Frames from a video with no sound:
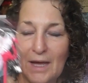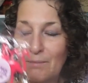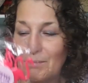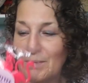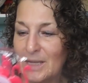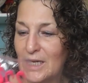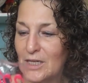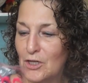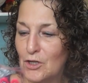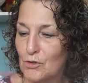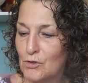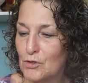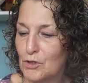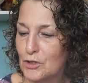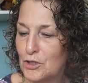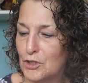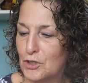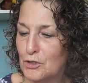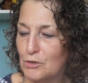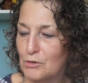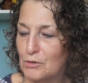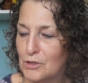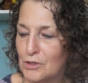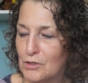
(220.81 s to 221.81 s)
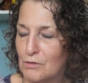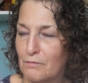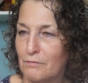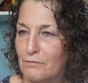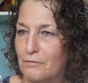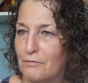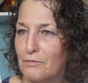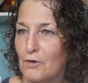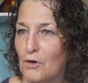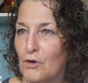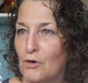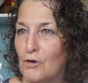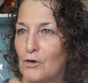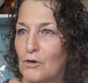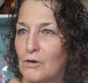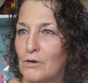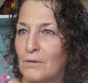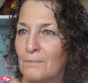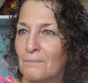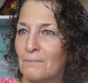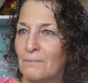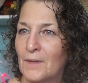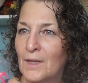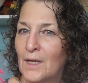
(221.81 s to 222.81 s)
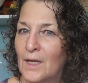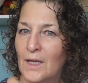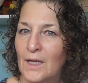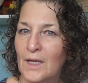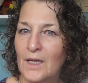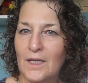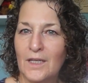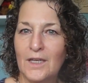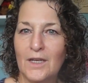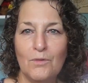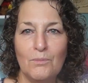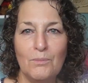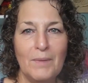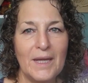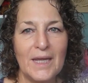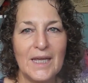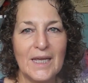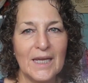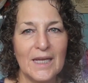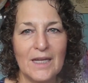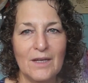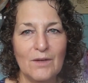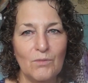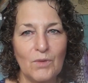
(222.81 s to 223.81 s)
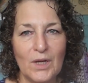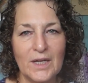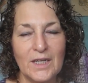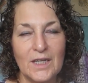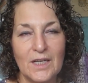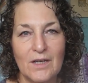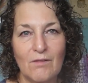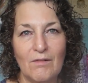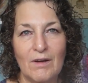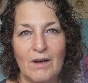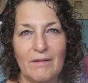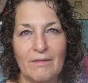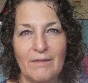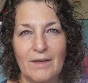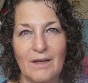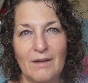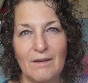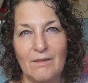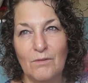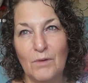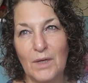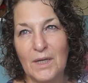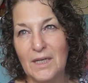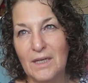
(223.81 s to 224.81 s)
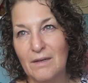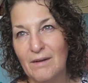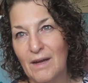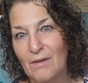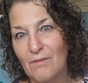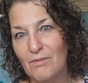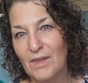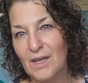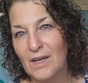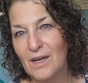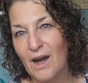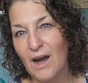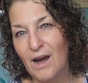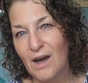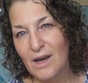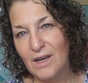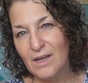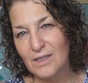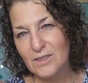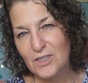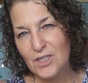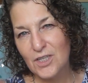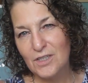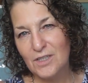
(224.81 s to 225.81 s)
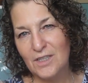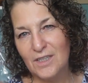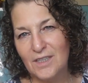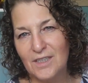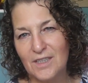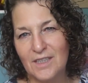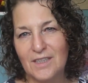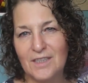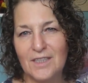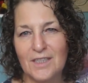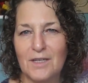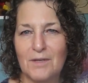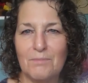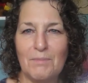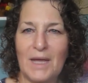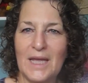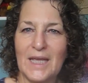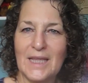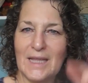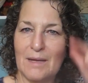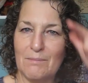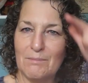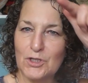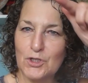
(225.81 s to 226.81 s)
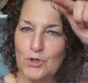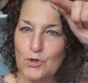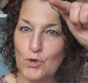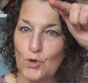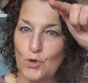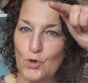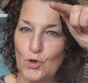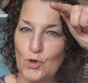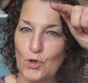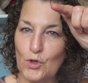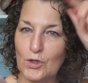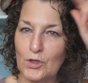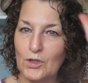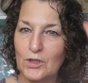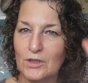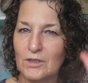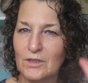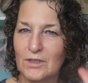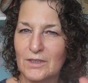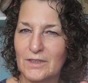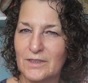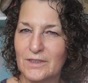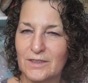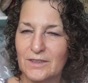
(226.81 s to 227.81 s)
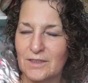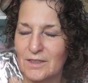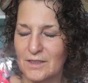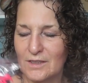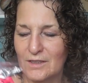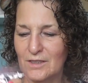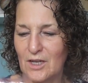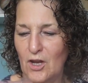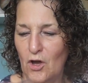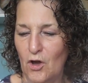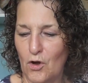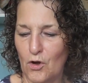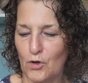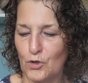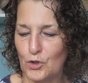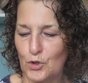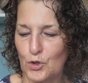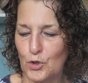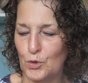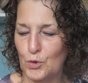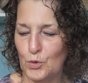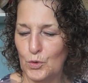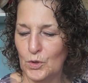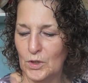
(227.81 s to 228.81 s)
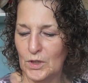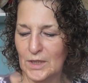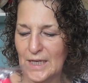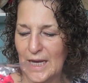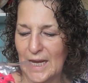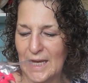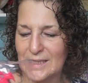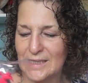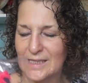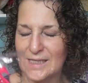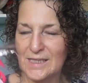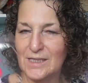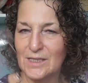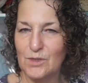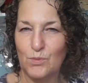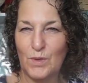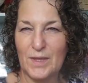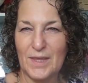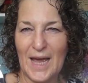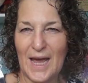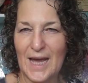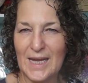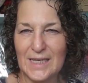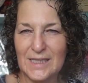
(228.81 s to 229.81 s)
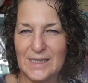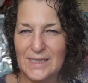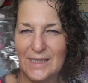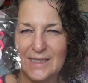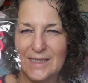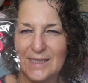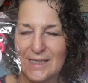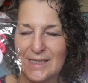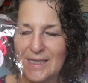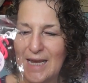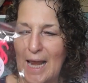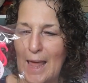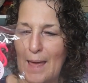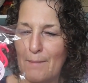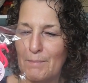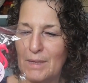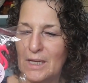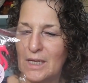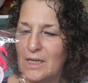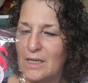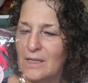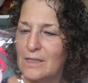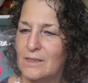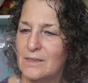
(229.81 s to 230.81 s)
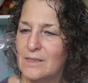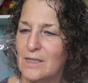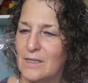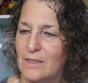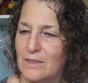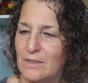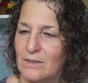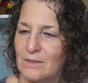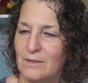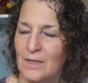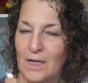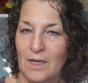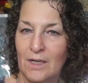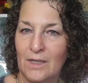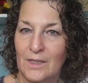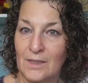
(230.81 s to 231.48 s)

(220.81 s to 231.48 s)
I mean, you could use them for, you know, make it when you go out, when you're out in the garden and you can make them tall, long, cool glasses with ice and lemon and